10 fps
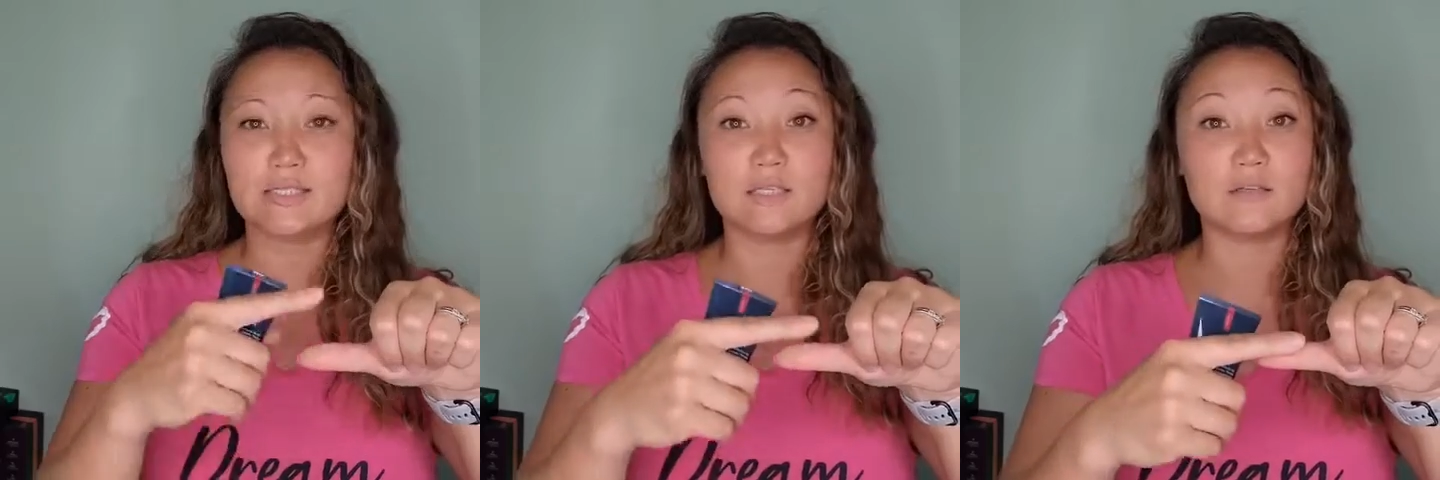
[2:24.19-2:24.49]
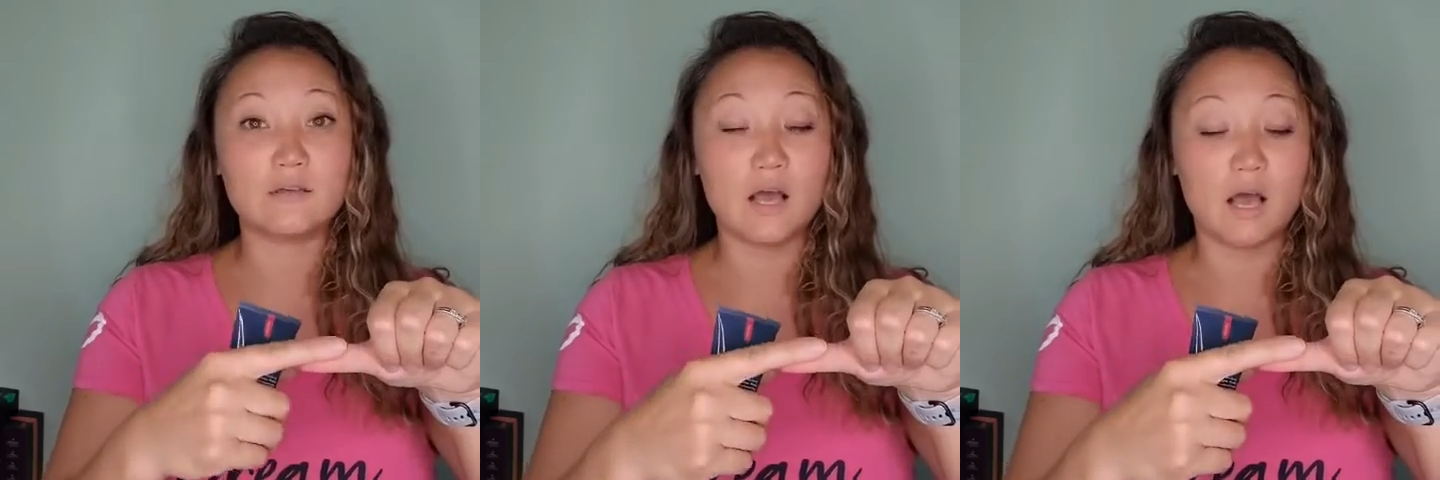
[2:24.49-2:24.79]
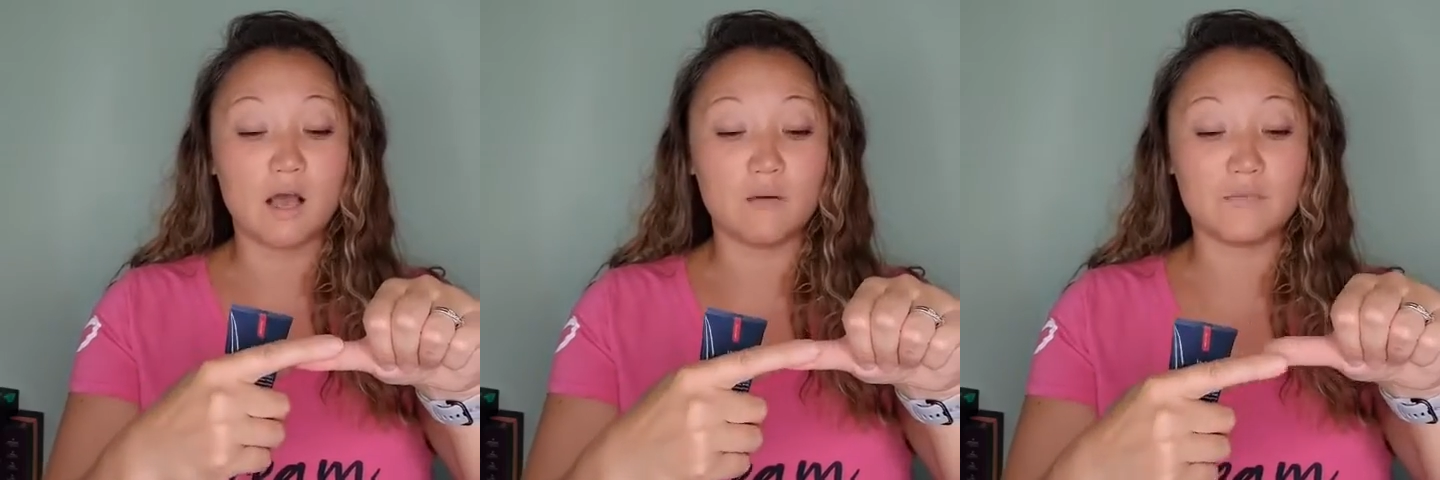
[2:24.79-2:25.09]

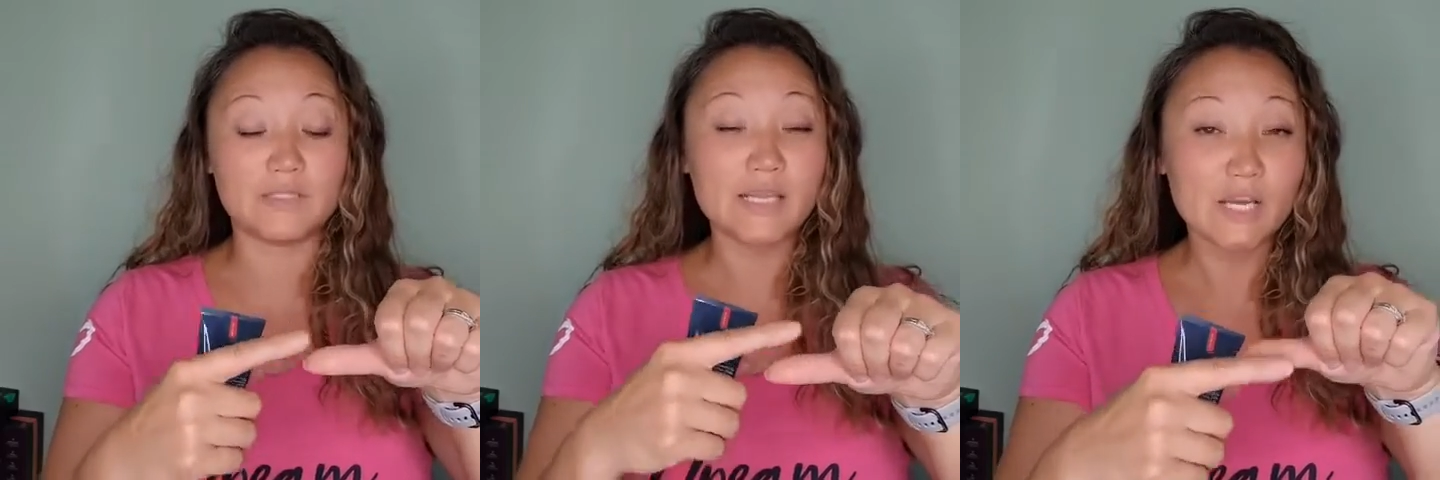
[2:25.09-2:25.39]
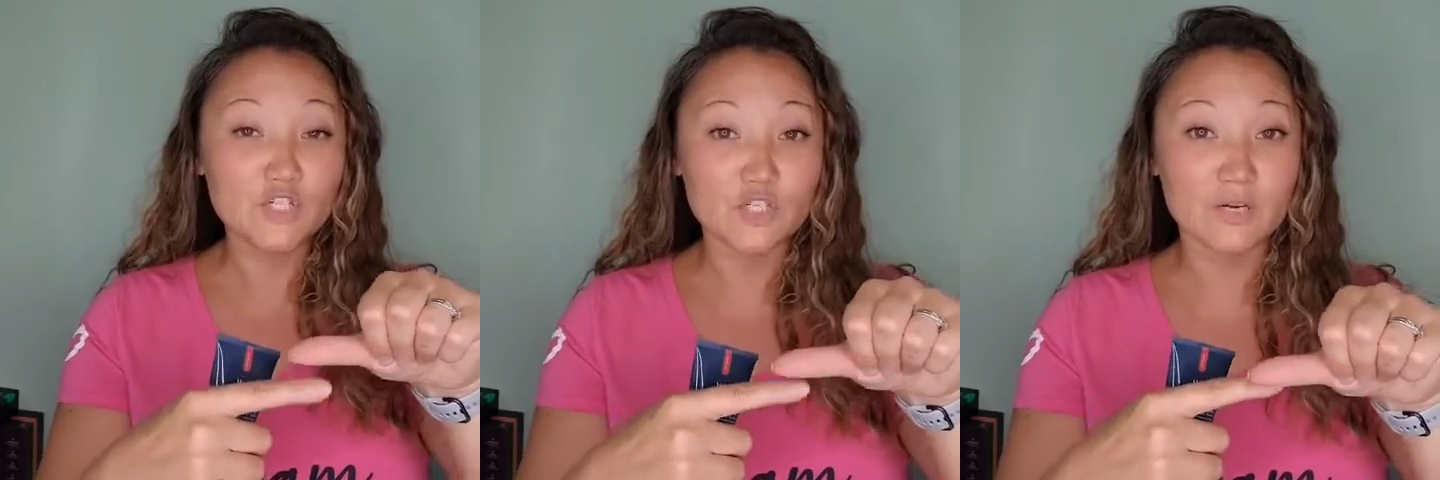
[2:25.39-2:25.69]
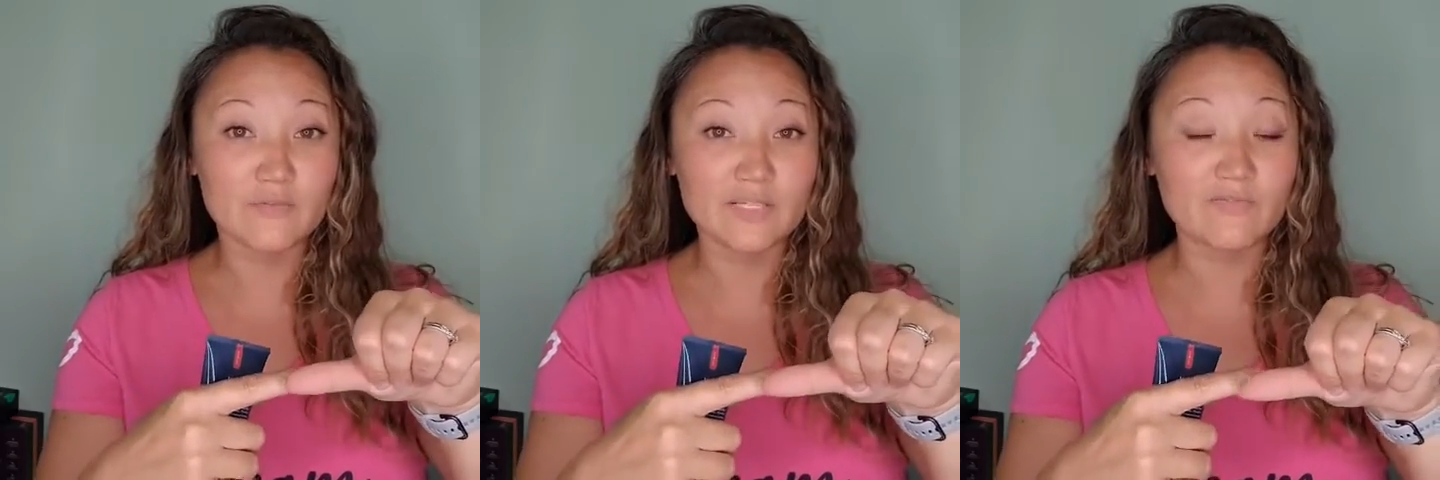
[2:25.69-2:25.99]
the texture
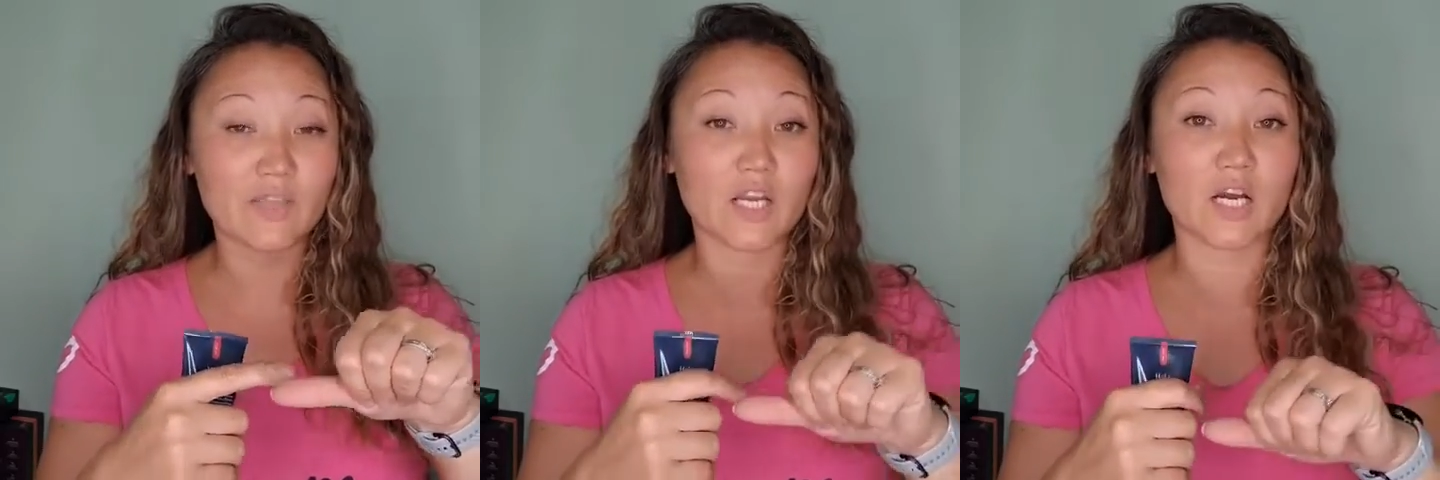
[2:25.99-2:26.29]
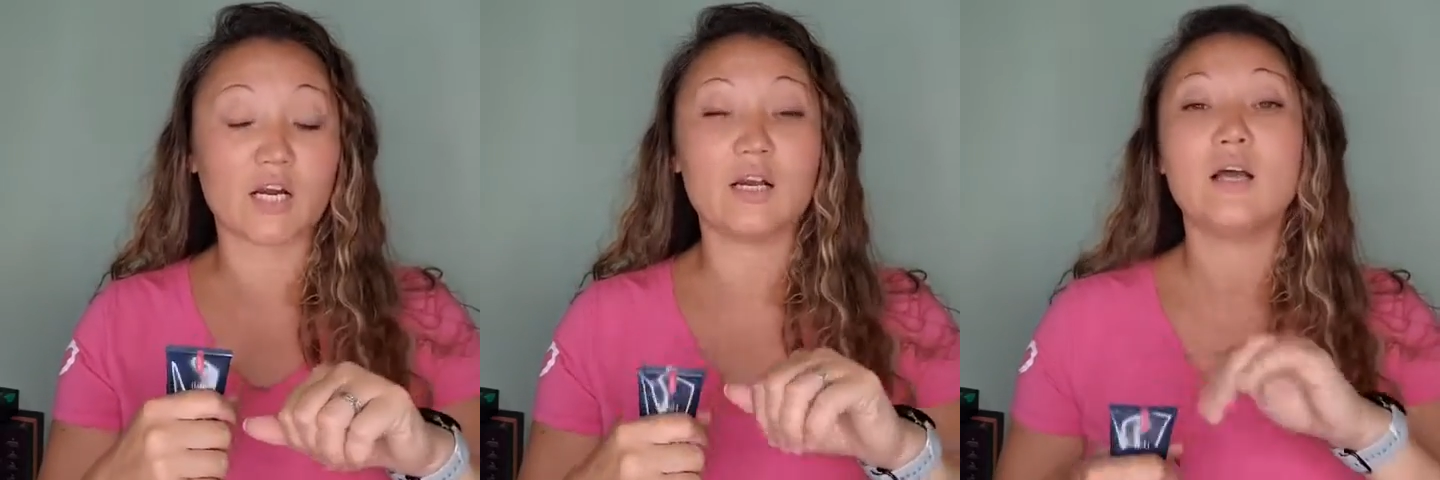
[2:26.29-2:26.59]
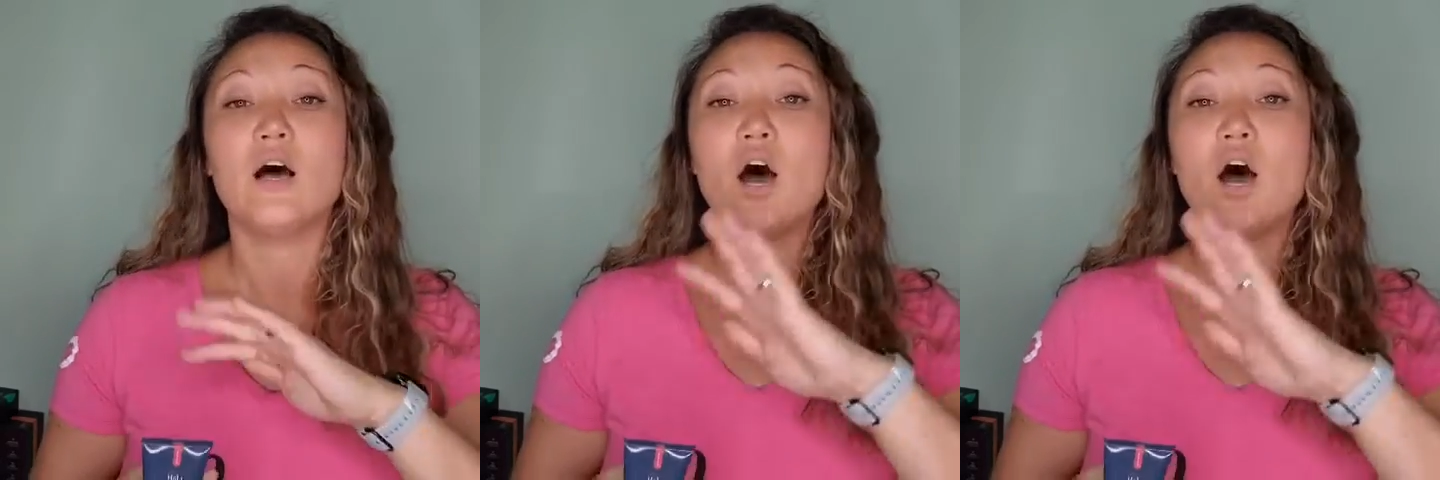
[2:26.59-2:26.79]
of his finger,